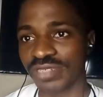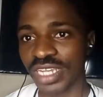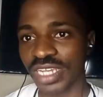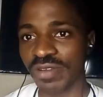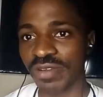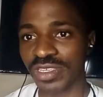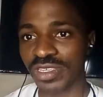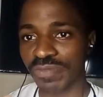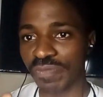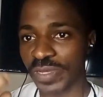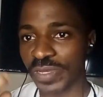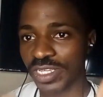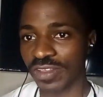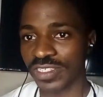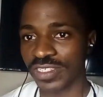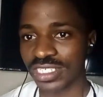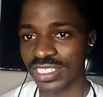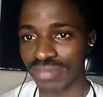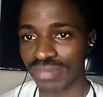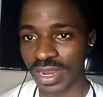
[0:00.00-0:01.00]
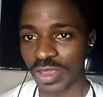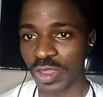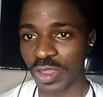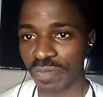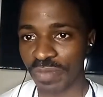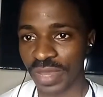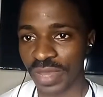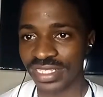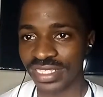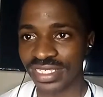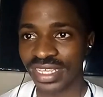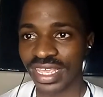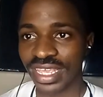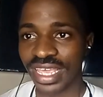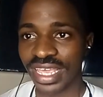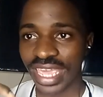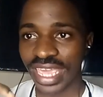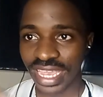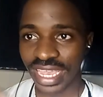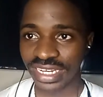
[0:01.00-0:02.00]
I'm showing you these pictures of smart equipment
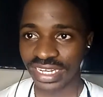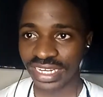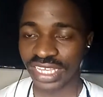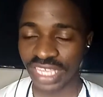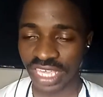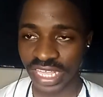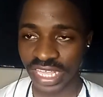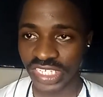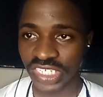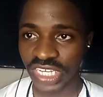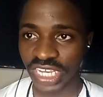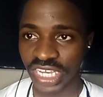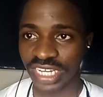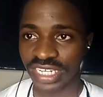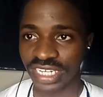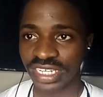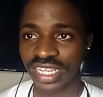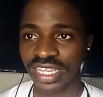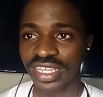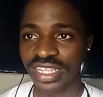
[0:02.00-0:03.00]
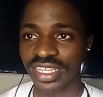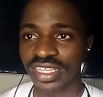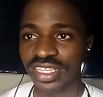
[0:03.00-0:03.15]
in the kitchen.